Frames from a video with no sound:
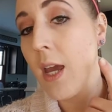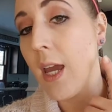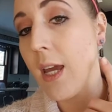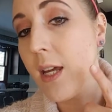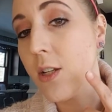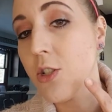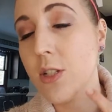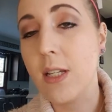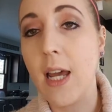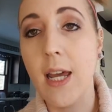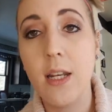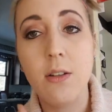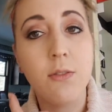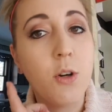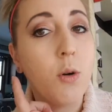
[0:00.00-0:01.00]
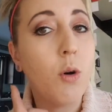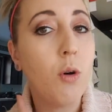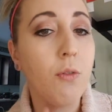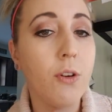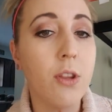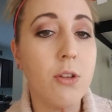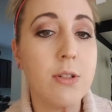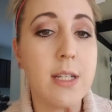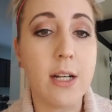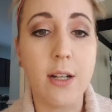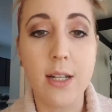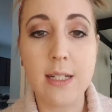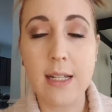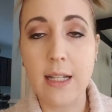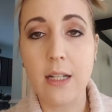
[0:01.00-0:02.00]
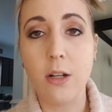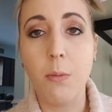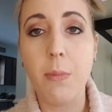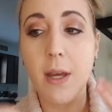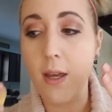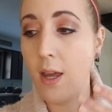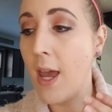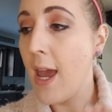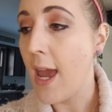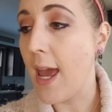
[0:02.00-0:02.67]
and just kind of go over those areas a little bit